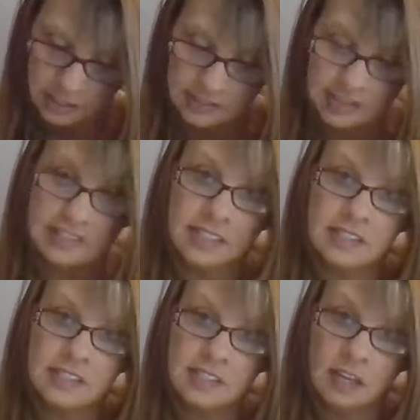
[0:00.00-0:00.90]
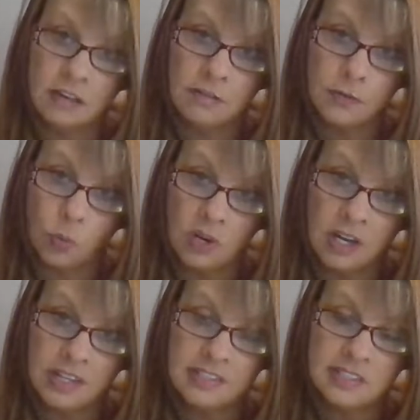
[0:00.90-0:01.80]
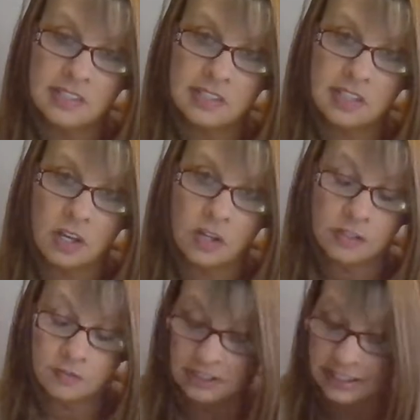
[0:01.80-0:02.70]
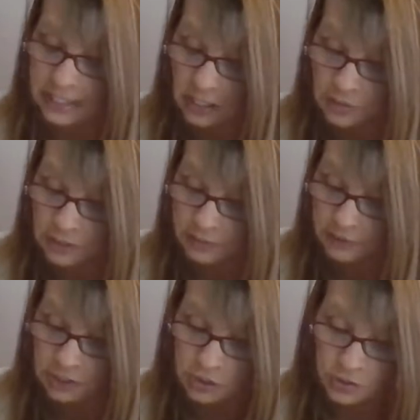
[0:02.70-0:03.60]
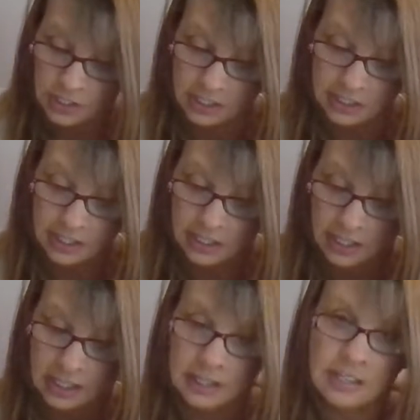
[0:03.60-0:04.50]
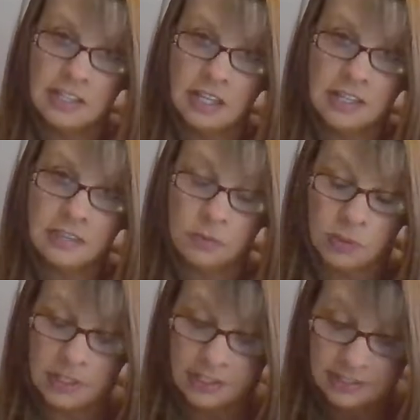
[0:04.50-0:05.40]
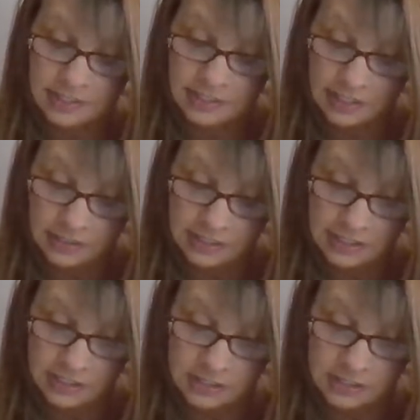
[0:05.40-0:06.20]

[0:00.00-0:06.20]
Six of Wands, this is the card of Leo in victory, and the Knight of Wands, Aries, Leo,